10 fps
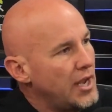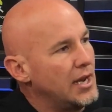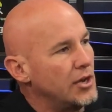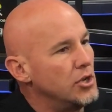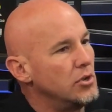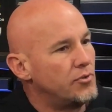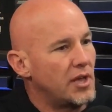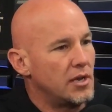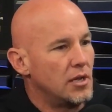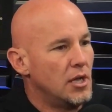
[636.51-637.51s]
And I knew
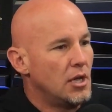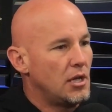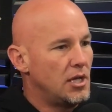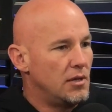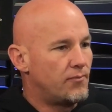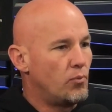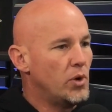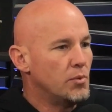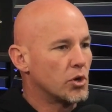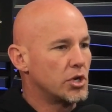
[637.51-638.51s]
that if
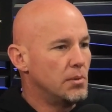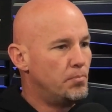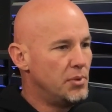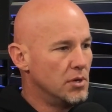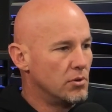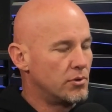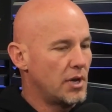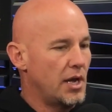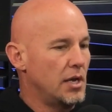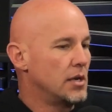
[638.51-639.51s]
we were going to build
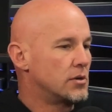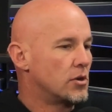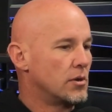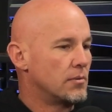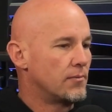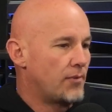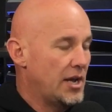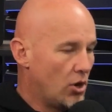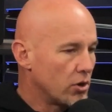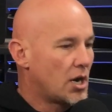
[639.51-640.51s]
a,
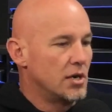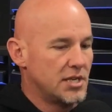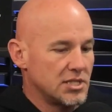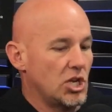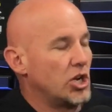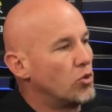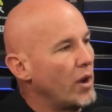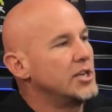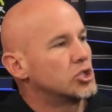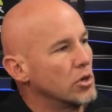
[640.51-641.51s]
in our context, a
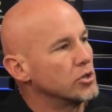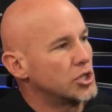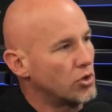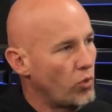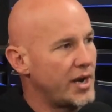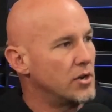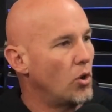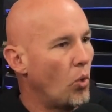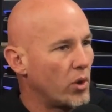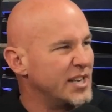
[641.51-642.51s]
great church and a great
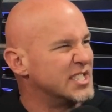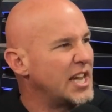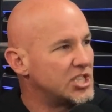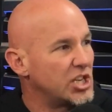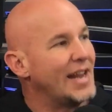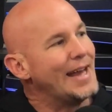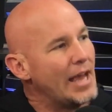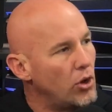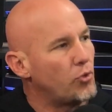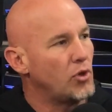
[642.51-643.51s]
organization and a
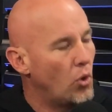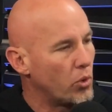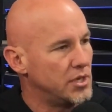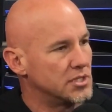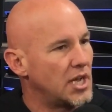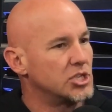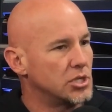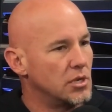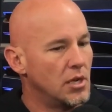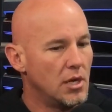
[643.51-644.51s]
healthy
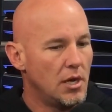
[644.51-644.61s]
organization,